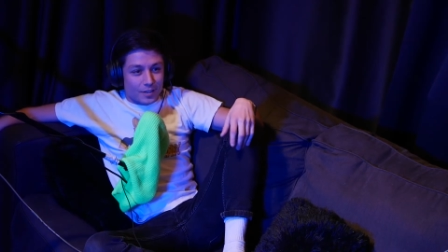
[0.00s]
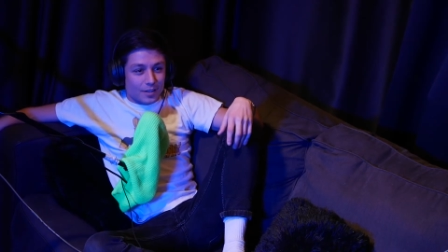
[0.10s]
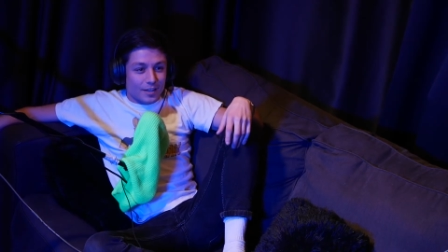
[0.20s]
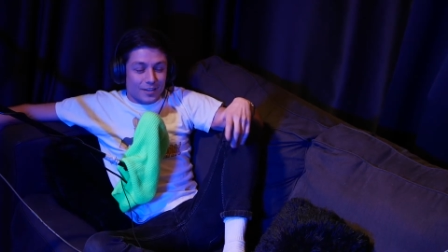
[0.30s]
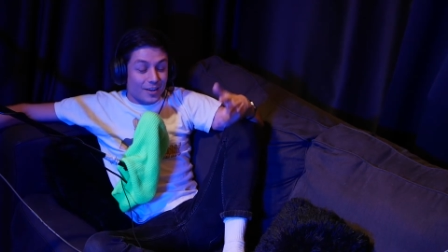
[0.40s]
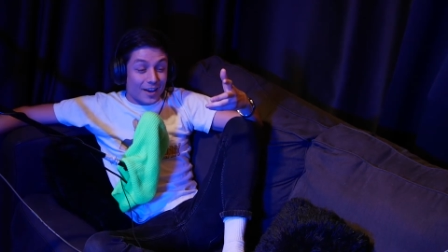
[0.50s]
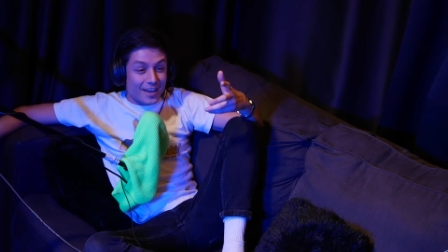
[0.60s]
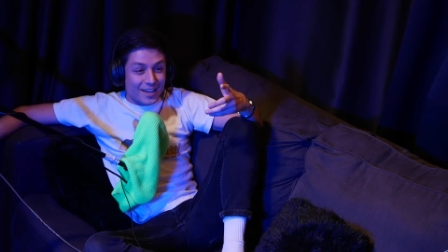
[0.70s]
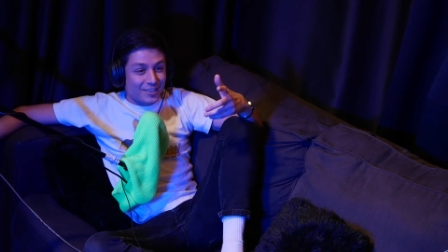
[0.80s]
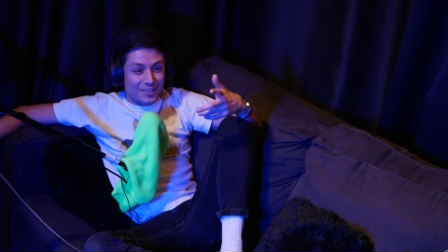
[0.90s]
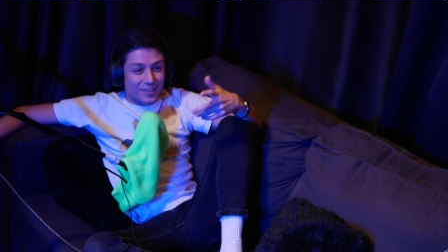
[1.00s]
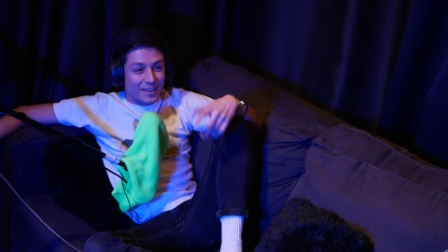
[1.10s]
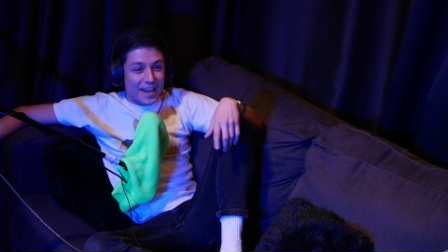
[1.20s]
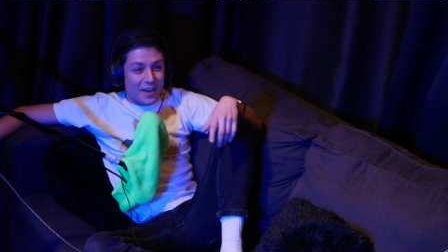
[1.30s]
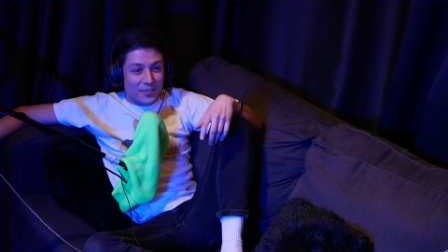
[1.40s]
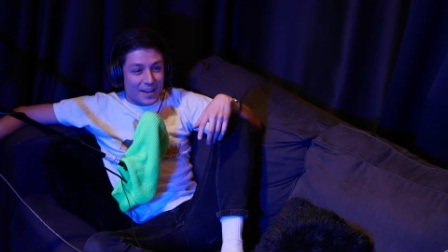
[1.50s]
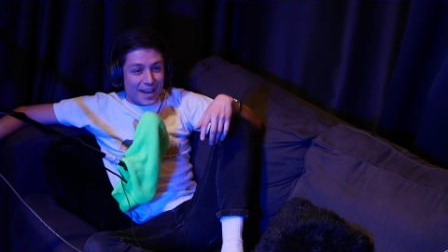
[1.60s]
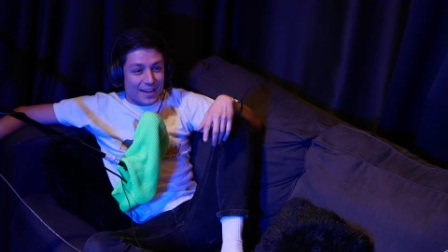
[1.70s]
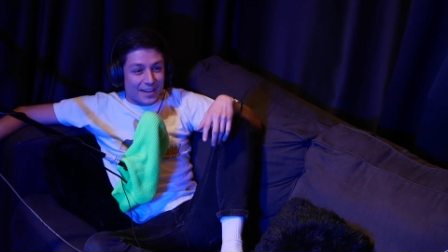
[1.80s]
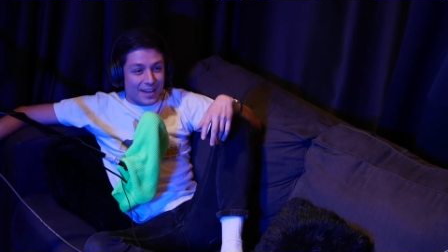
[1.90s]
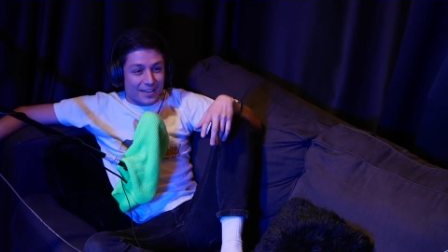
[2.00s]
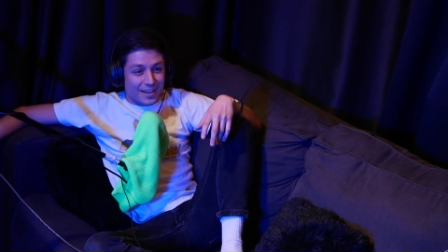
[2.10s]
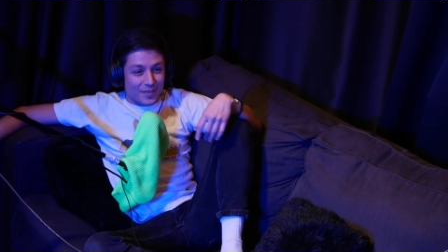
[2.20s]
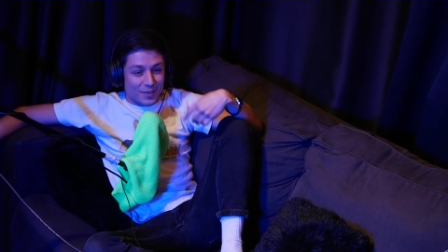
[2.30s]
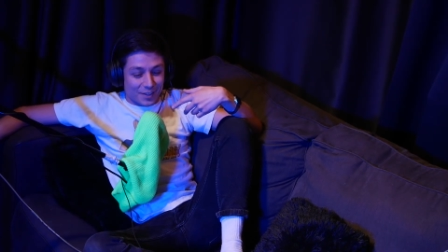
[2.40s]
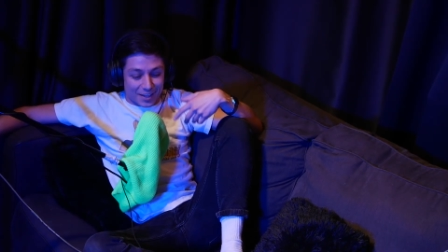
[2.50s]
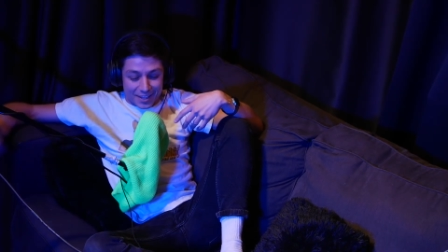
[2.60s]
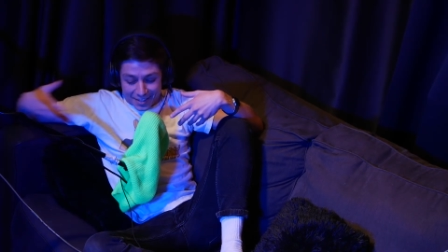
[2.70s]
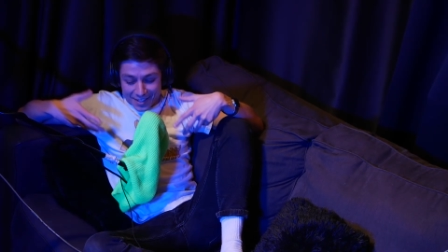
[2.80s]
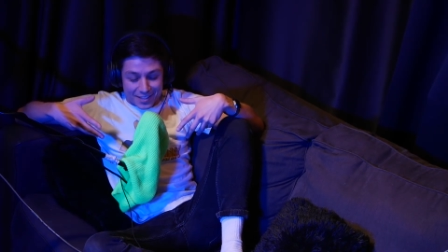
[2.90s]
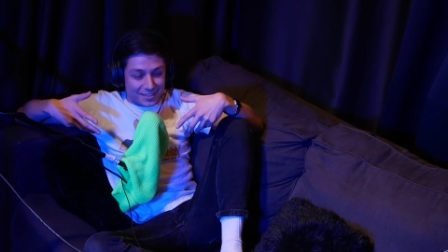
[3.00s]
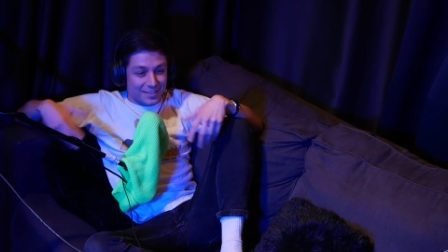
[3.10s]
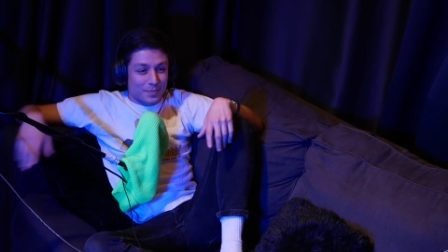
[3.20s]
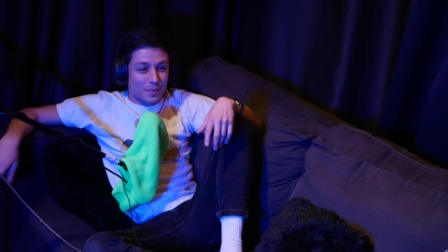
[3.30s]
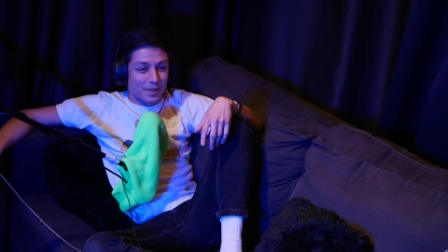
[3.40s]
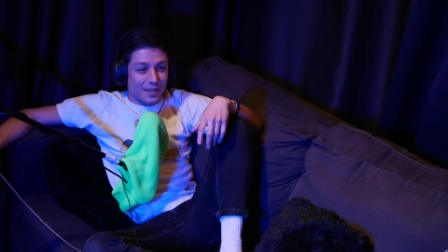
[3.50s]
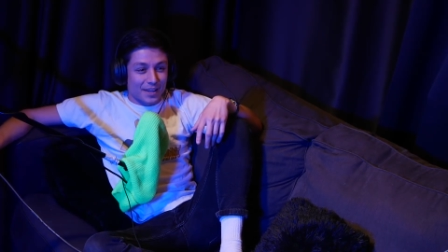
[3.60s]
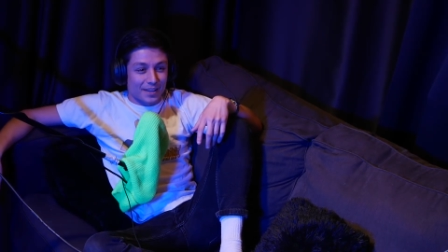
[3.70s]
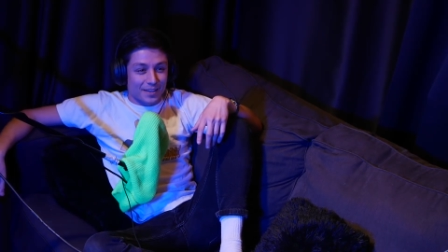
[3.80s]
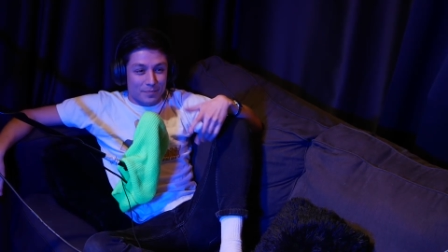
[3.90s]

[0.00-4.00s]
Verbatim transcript: uh, no, yeah, dude. During every edit, I, I would look at these and, and be, be like, like,